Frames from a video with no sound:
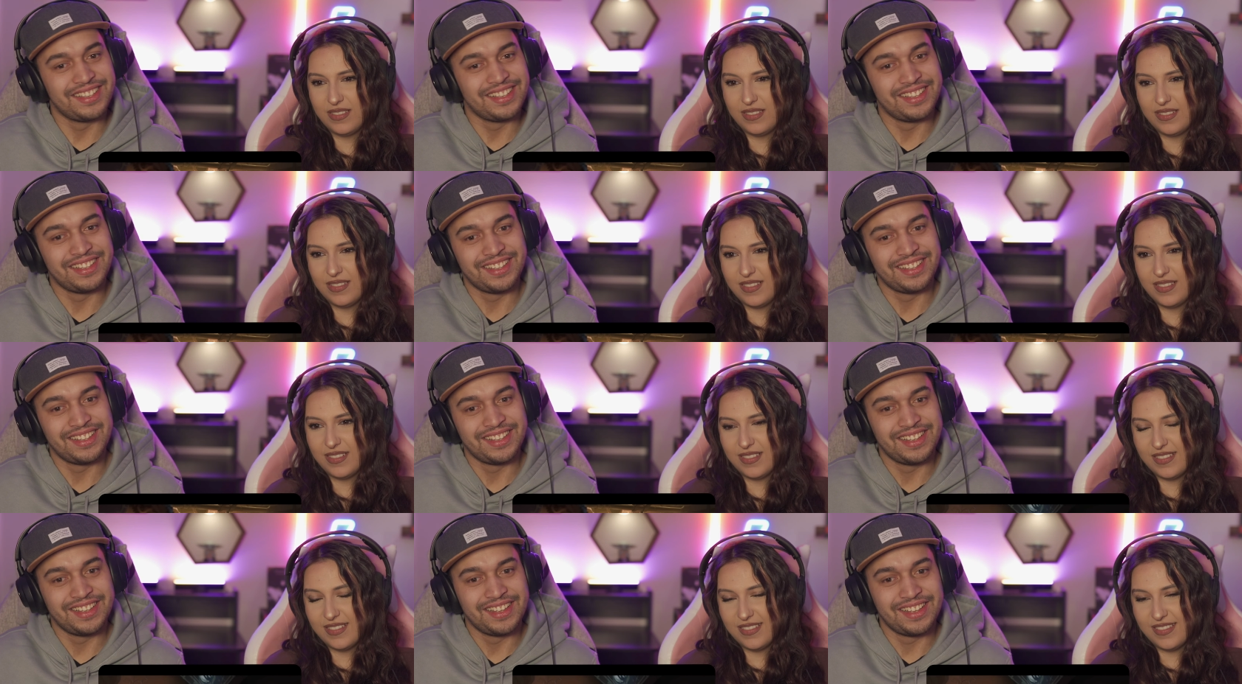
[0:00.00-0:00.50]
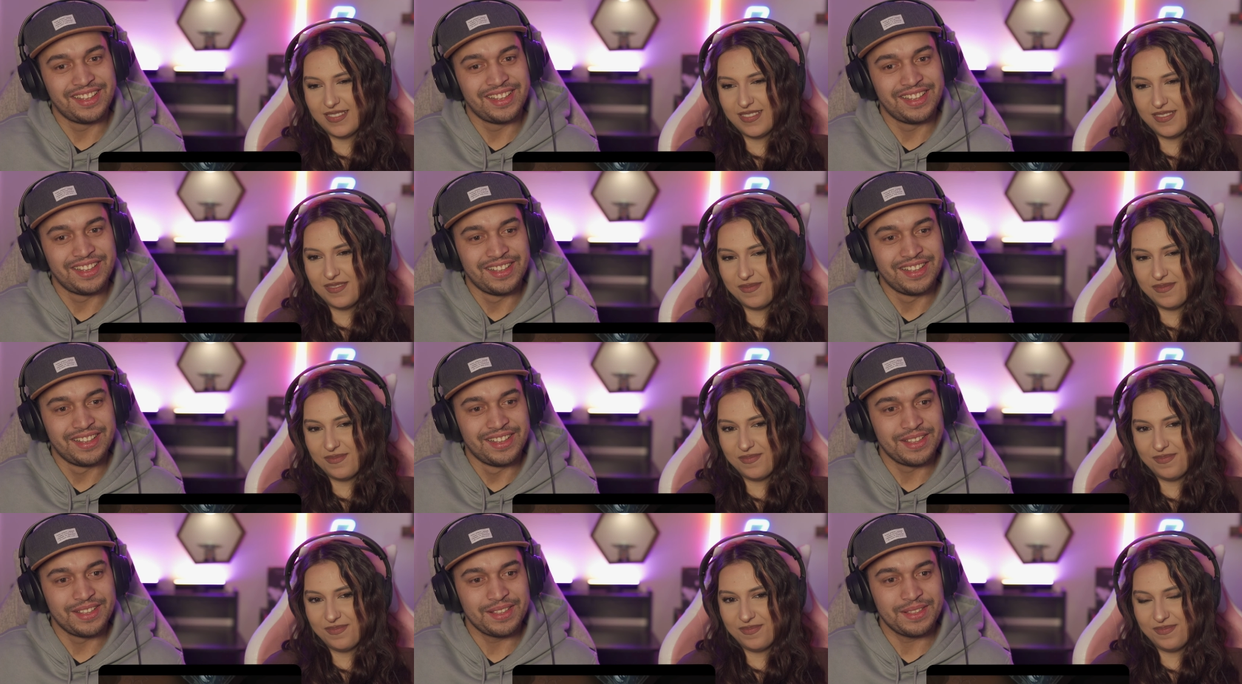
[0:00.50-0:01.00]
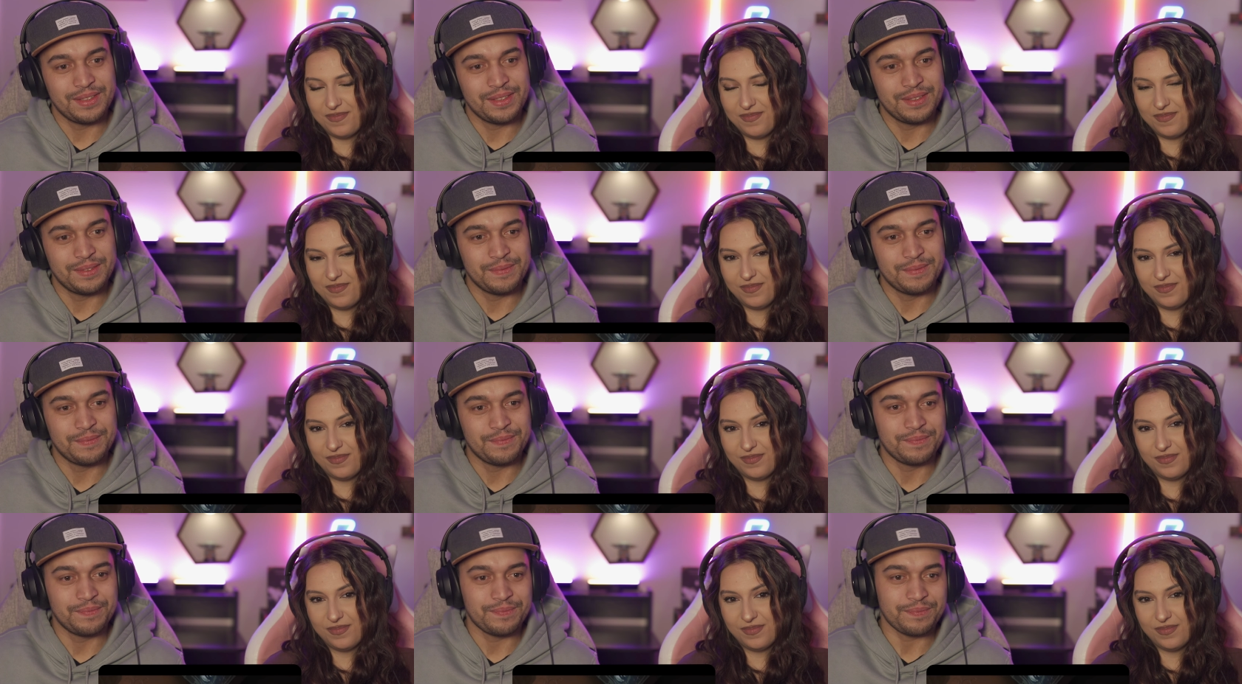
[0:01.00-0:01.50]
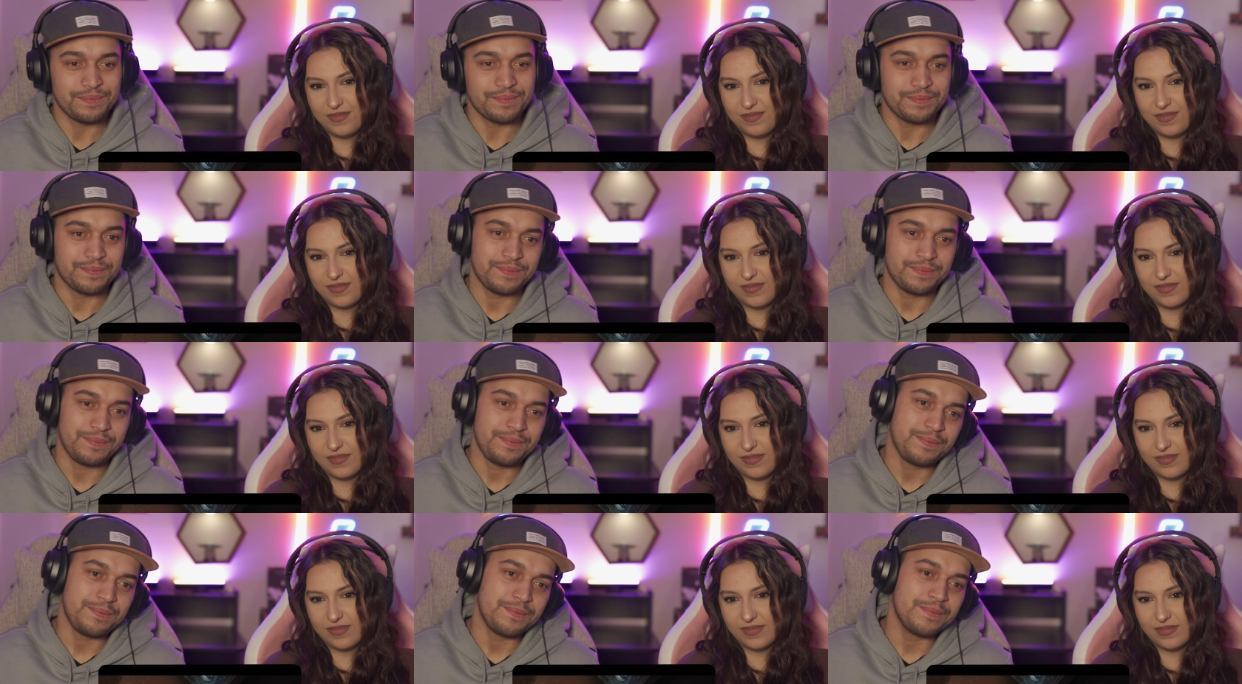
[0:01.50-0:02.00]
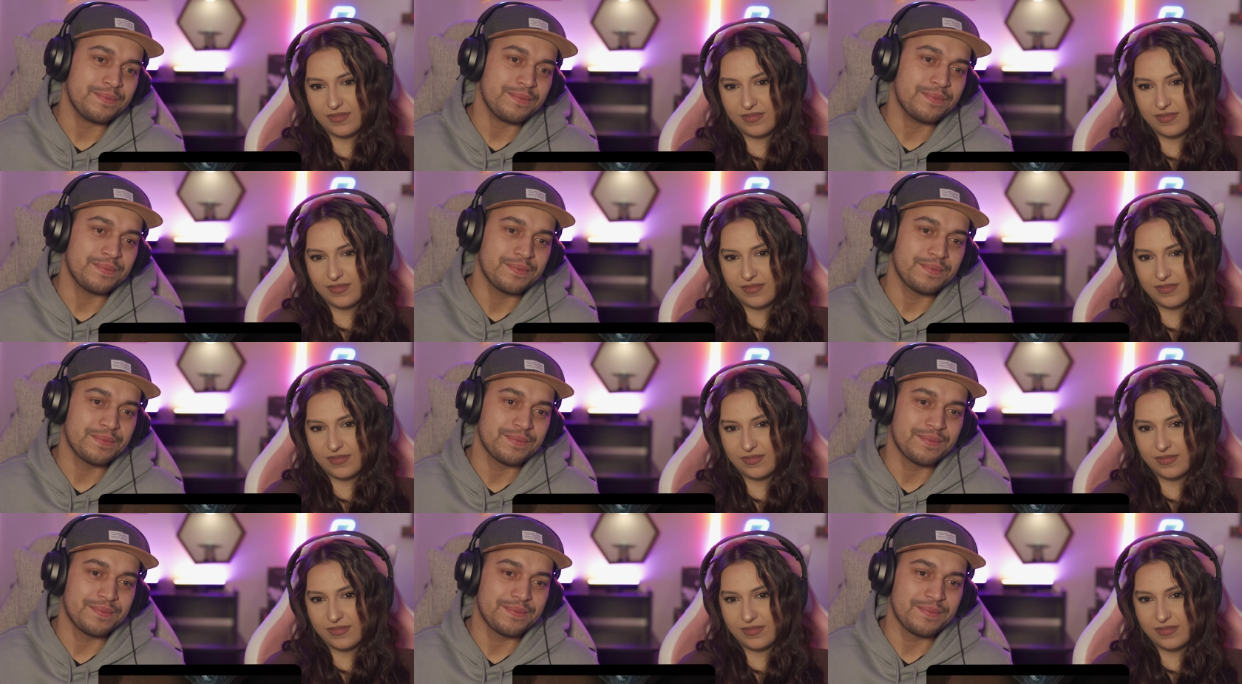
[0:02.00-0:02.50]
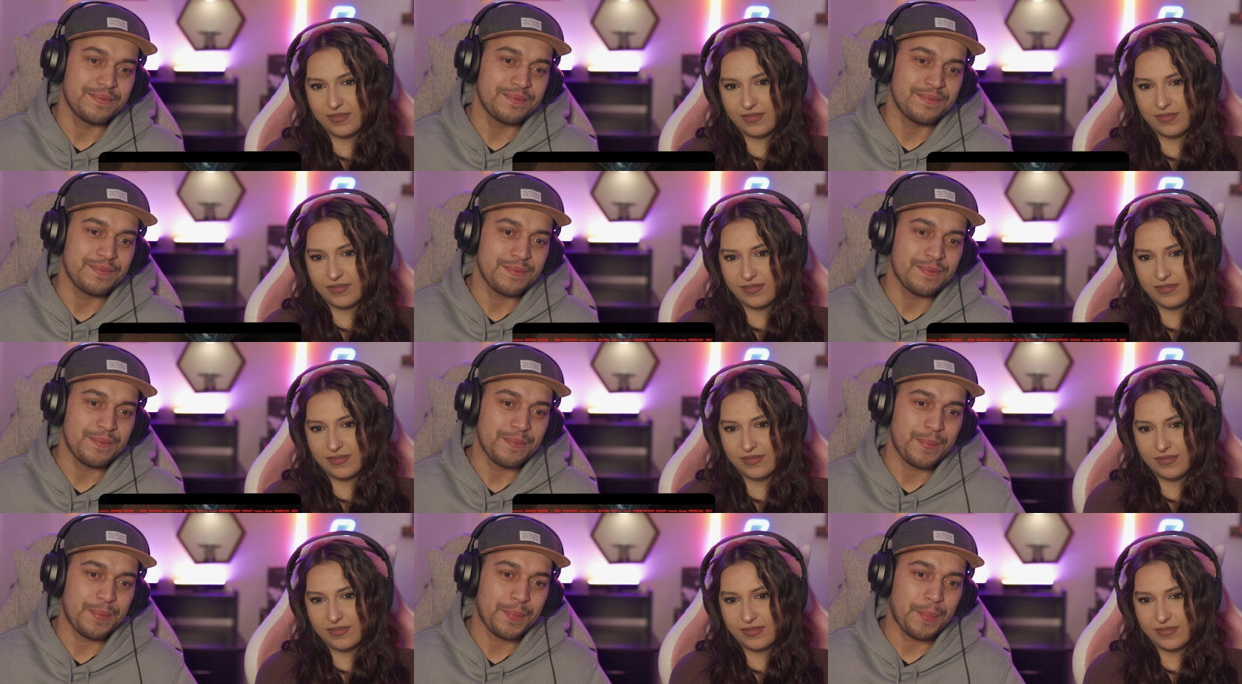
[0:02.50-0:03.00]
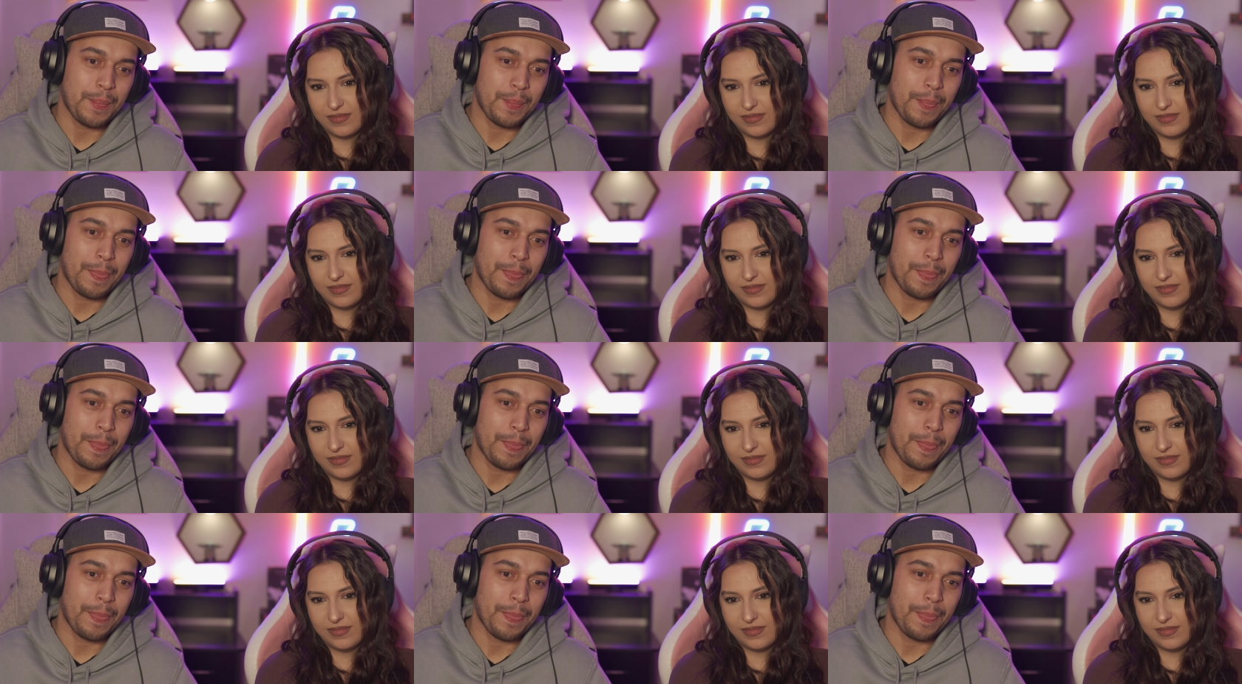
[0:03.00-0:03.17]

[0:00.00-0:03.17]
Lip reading: Nobody speaks.